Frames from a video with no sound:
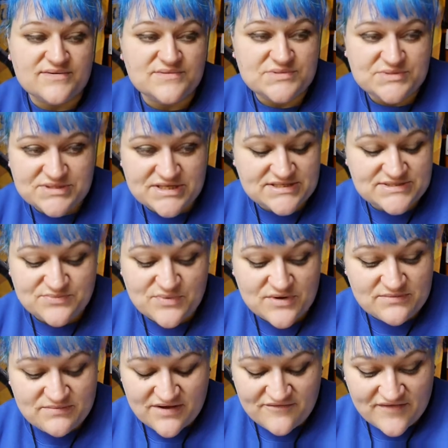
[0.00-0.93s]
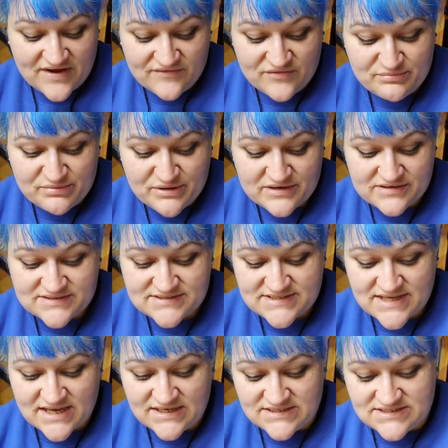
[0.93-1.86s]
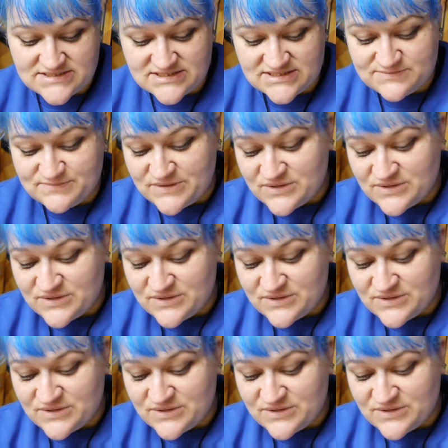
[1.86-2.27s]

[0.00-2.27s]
It's one of my favourite books, and it's